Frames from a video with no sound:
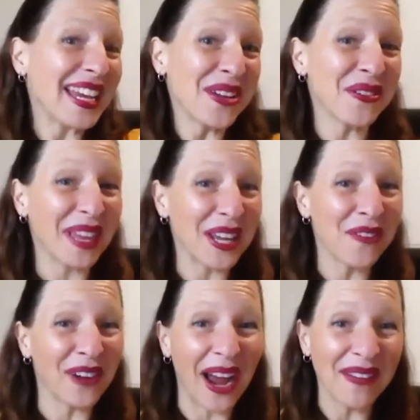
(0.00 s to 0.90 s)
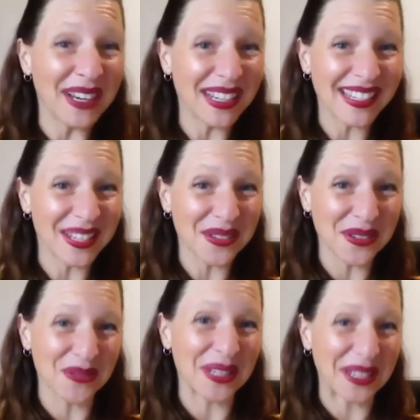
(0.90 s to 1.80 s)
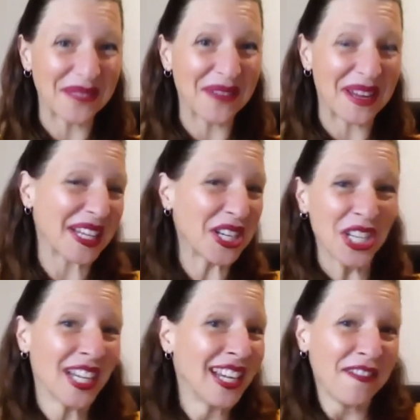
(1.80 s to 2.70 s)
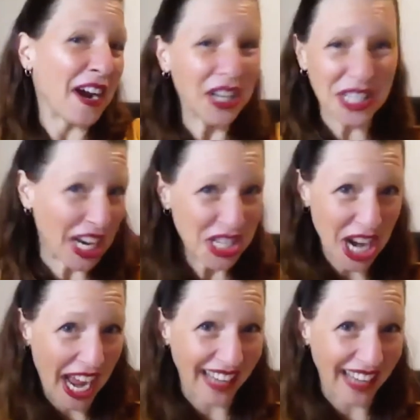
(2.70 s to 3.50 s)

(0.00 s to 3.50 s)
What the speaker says: you. Thank you for having us. This was really a fun little fireside chat.